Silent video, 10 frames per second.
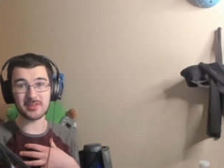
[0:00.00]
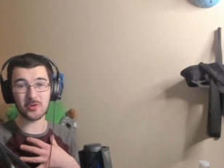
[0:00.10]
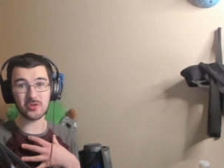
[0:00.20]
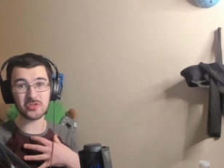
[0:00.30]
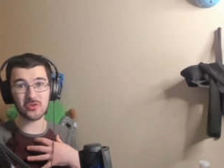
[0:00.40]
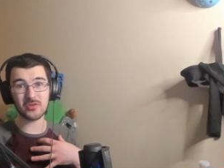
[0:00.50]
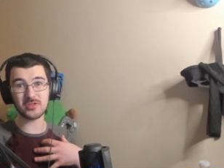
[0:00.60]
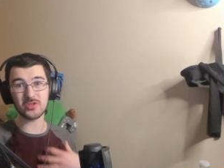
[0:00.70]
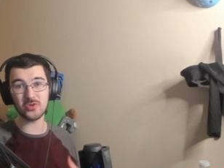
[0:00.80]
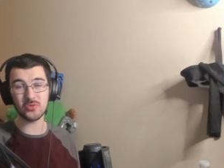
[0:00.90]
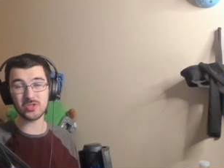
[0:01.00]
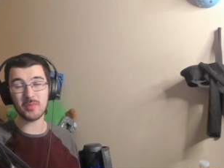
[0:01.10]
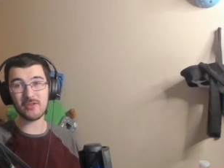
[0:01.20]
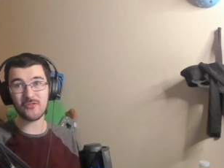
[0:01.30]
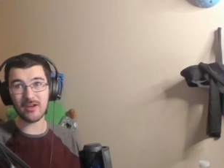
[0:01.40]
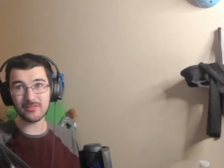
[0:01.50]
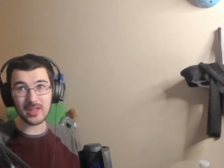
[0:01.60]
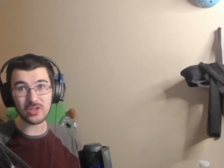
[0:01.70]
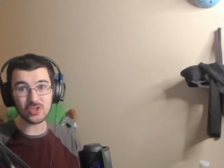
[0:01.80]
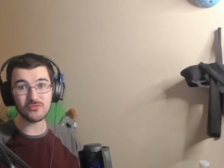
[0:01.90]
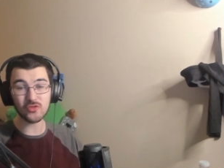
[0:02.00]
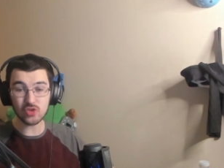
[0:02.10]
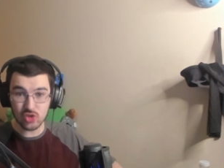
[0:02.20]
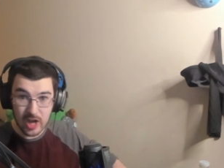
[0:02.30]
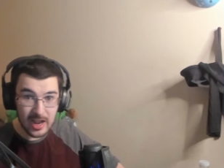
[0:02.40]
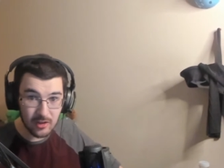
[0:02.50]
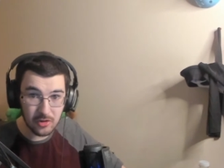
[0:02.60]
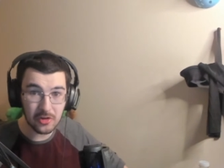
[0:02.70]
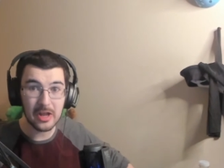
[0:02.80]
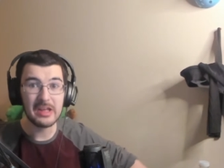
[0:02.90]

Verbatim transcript: Toy Story 2 was my foundation for childhood.